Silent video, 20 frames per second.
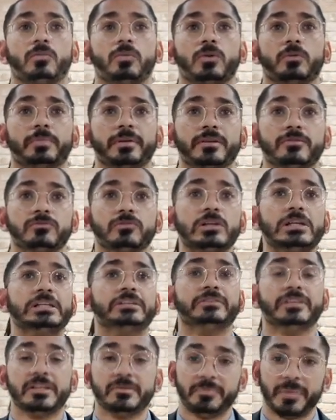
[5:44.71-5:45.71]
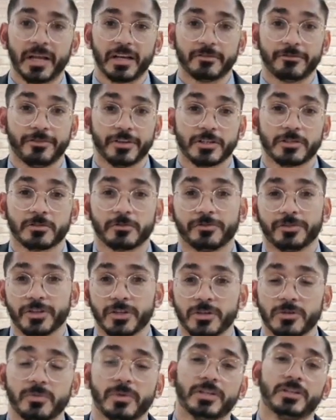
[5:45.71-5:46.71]
will be really beneficial for
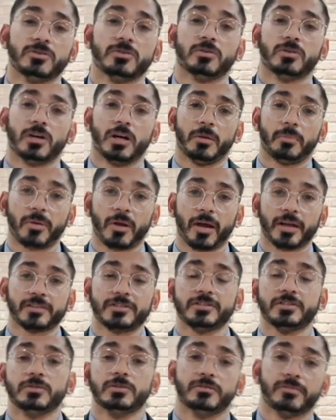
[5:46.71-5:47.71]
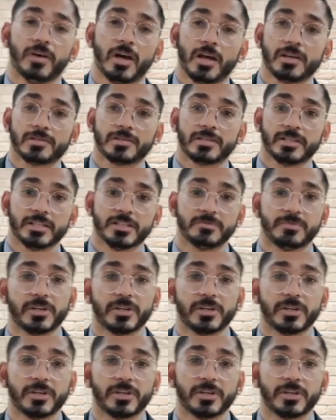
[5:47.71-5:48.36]
you when you're applying to universities,